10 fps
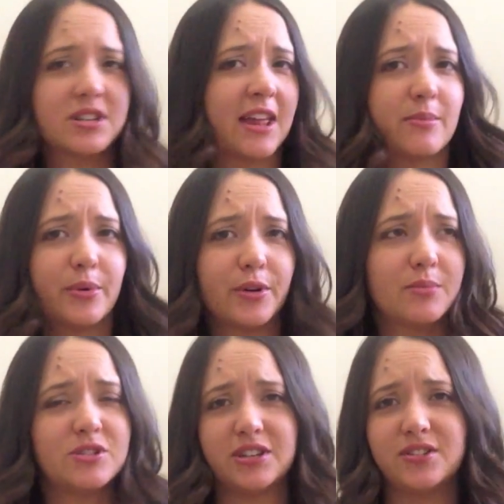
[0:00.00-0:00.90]
she'd have the
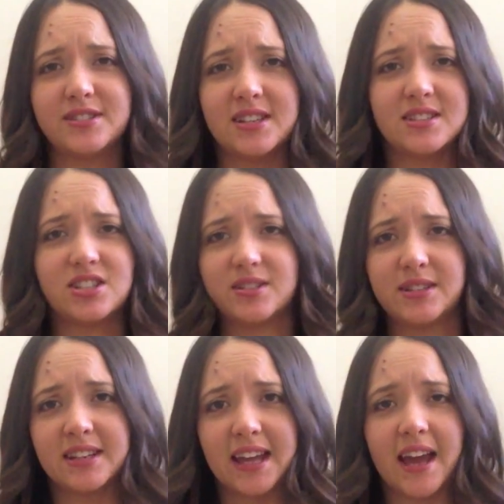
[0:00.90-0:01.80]
boob, she'd use this, she
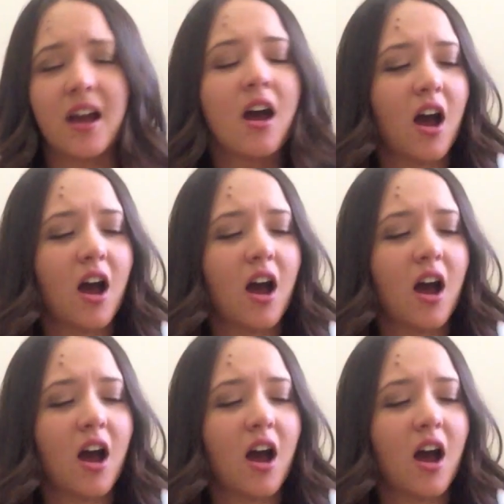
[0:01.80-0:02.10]
didn't care.